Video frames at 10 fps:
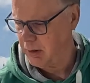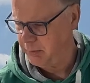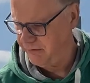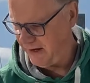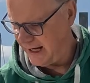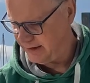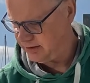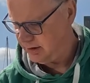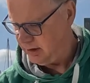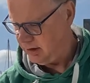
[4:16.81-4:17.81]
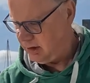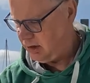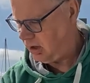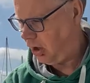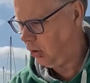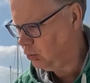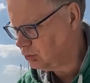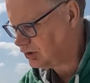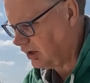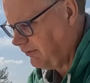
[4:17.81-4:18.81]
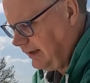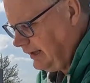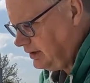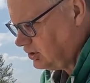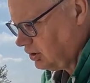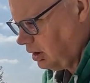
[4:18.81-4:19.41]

where we've had holes that have leaked